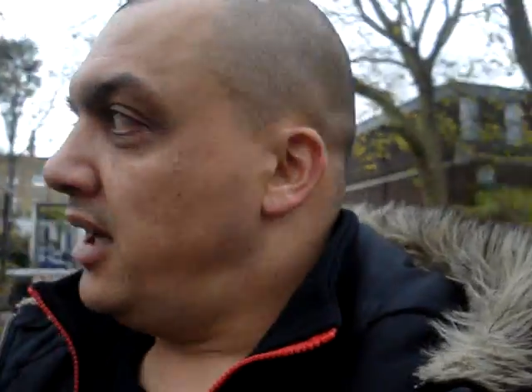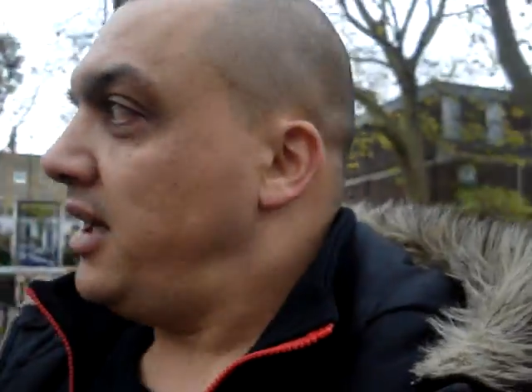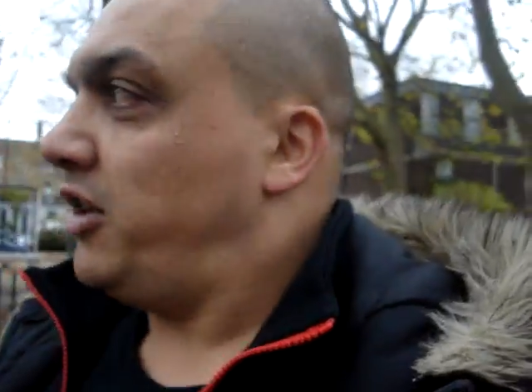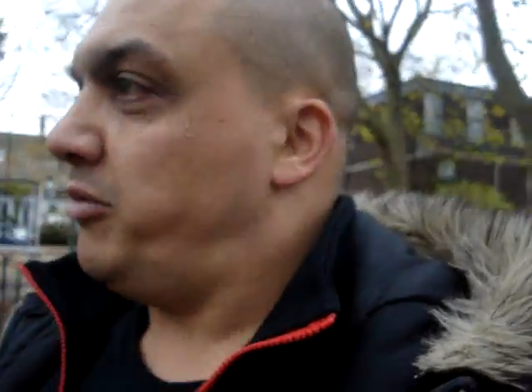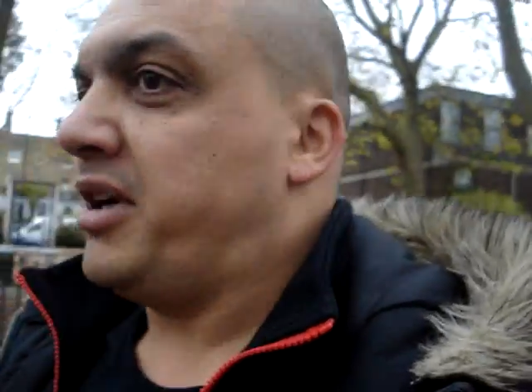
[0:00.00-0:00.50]

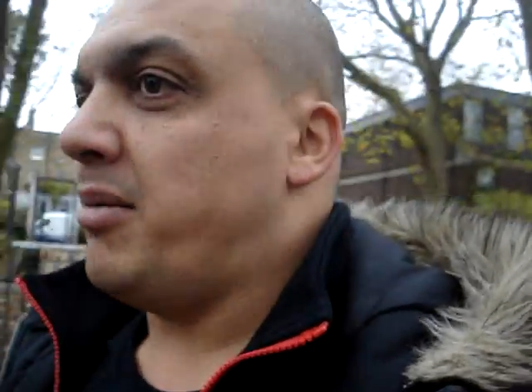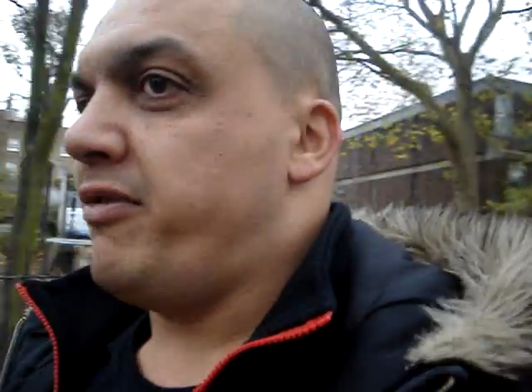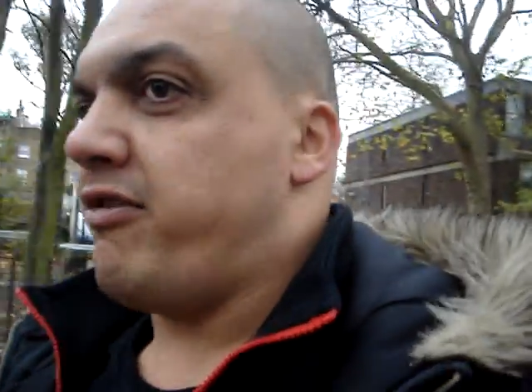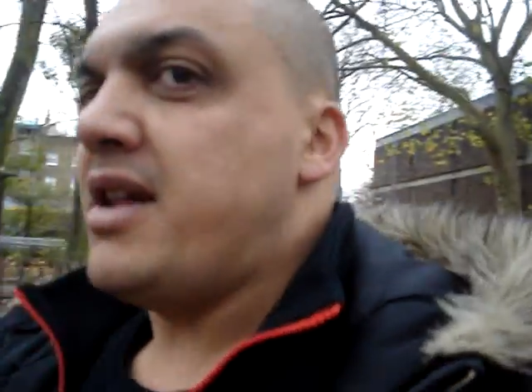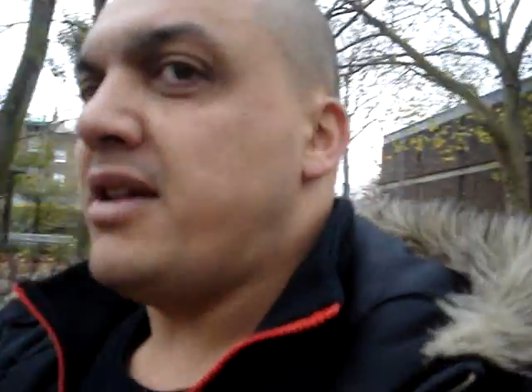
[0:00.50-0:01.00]
Let's
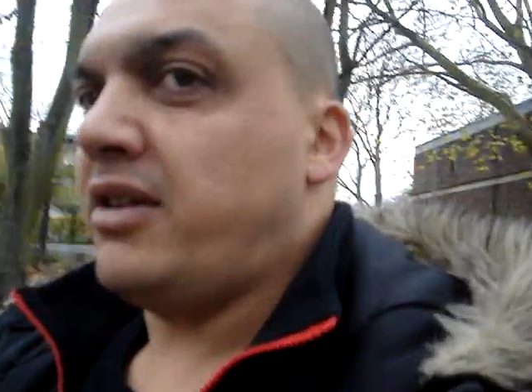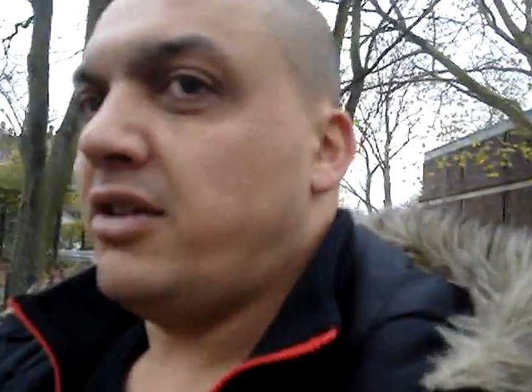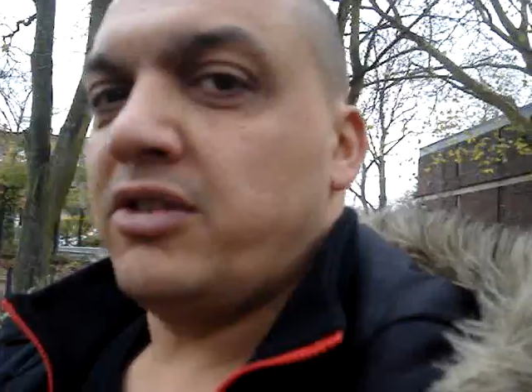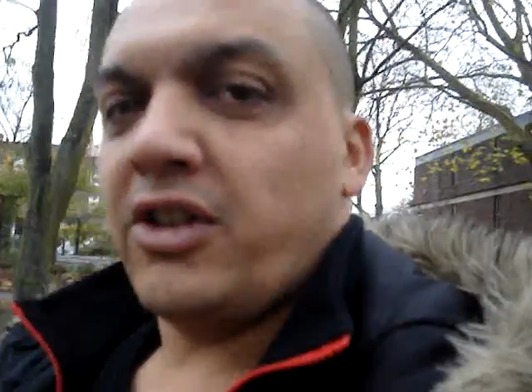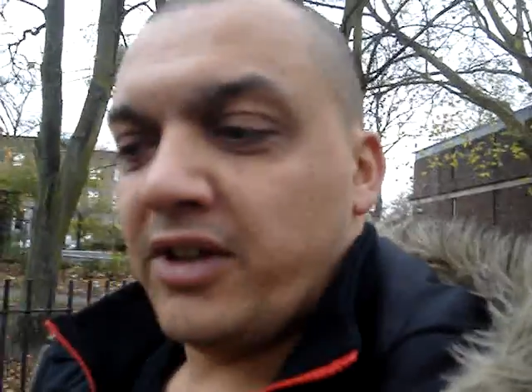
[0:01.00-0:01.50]
become friends. It
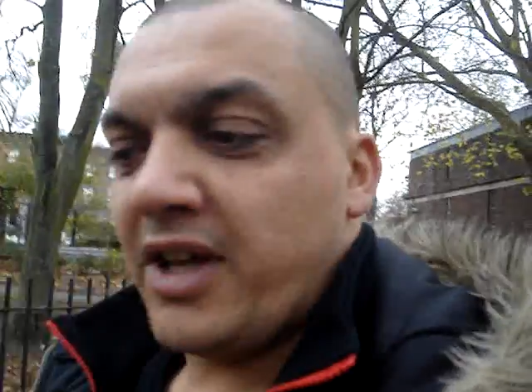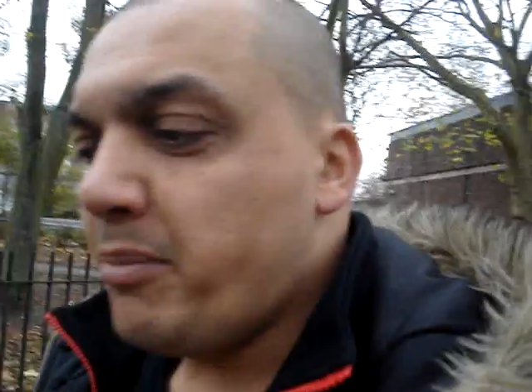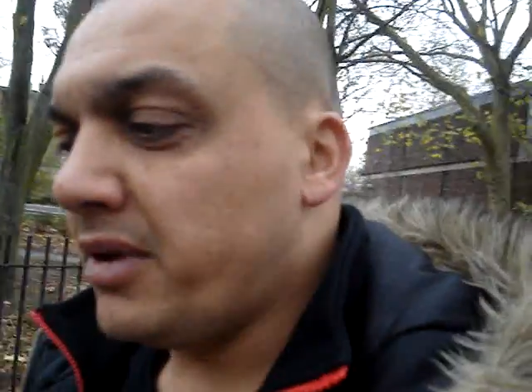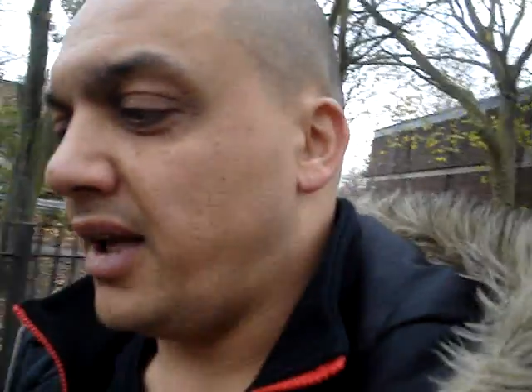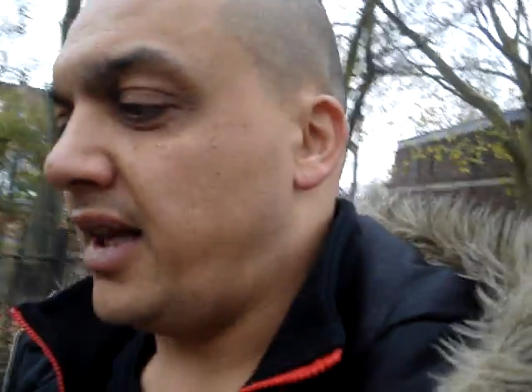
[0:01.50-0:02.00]
just doesn't
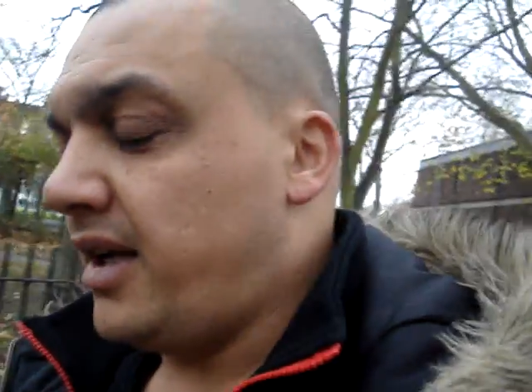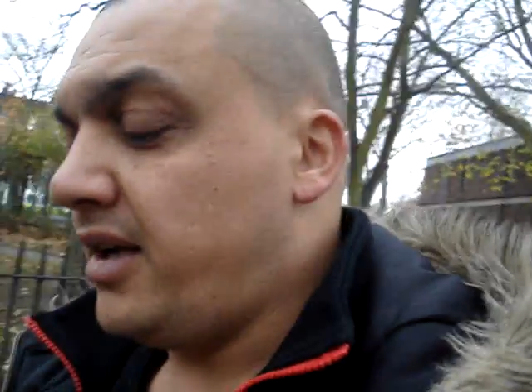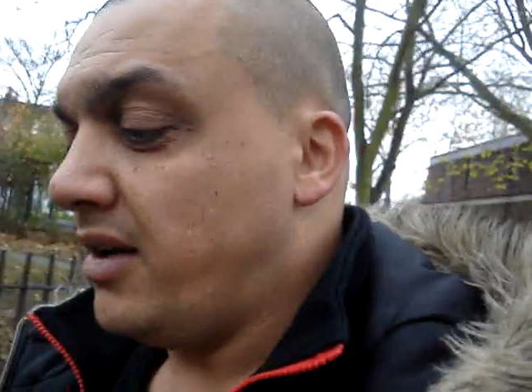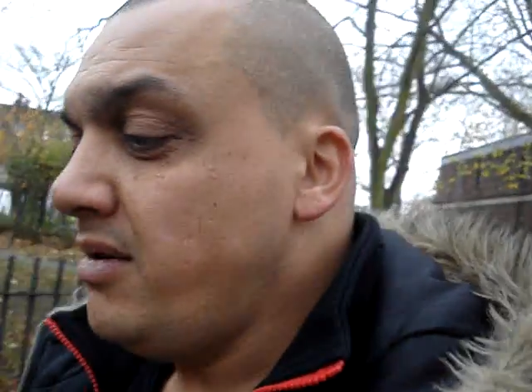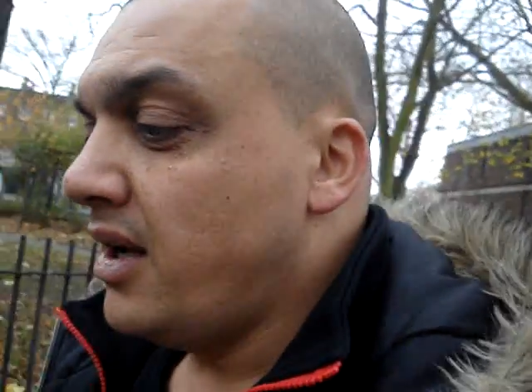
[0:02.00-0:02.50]
happen like that,
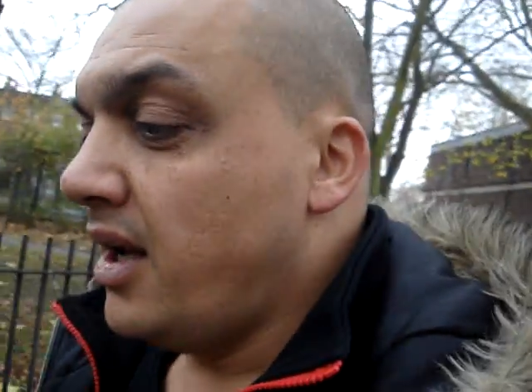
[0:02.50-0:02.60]
you know.